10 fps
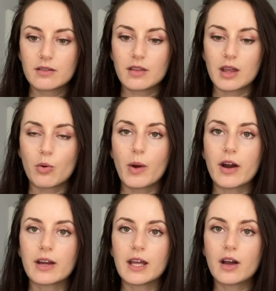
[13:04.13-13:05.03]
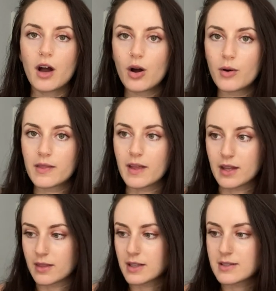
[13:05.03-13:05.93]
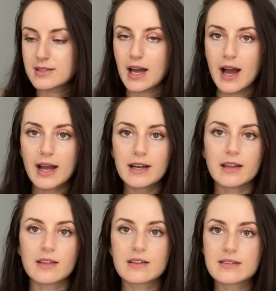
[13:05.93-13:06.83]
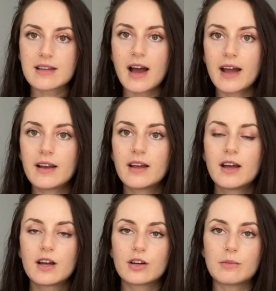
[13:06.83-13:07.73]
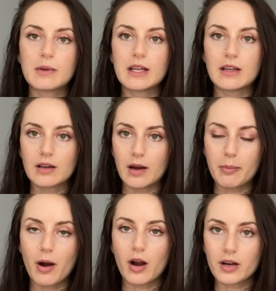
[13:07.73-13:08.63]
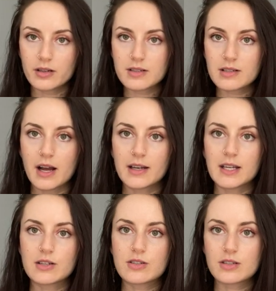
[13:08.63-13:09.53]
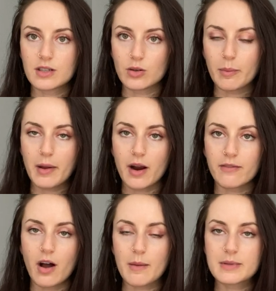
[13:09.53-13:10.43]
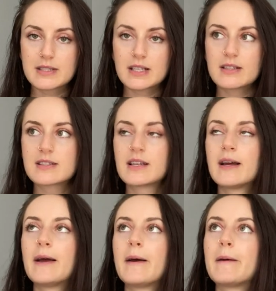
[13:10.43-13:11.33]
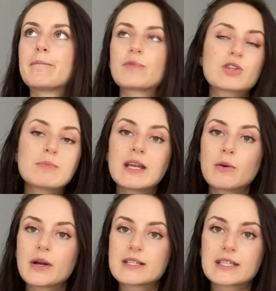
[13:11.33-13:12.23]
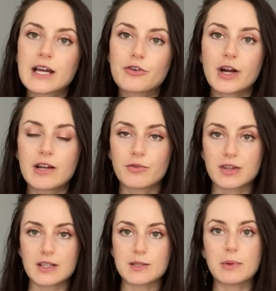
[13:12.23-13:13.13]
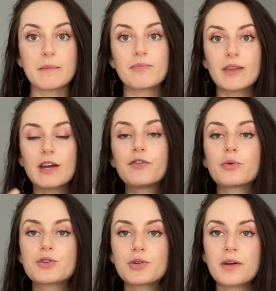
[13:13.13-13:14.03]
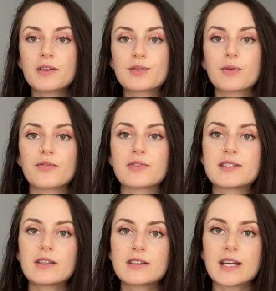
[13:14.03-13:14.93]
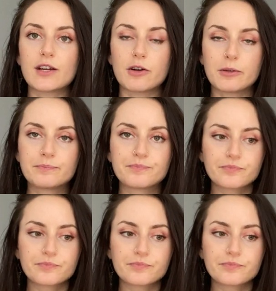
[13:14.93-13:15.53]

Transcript: the aware ego, and then this side and this side could be a part on each, you know, a pair of opposites. There's many ways to get creative with this, but if you were doing this with a facilitator,